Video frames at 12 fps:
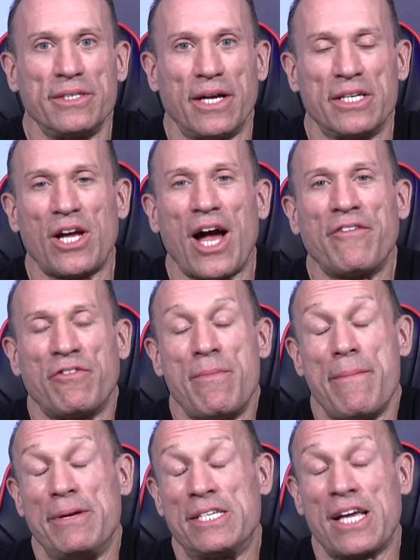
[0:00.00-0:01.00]
aside from
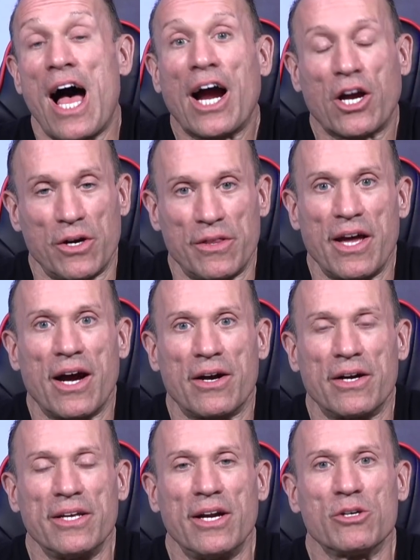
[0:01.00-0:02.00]
maybe soccer
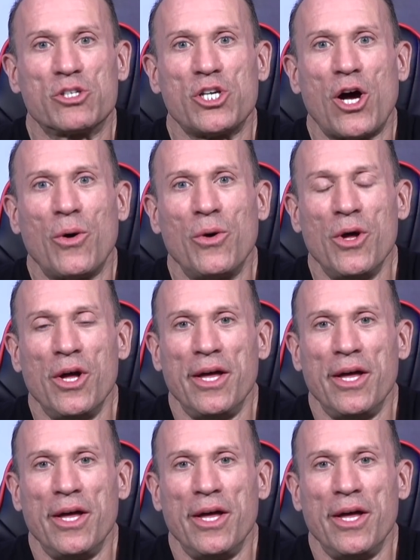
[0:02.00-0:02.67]
there. You know, so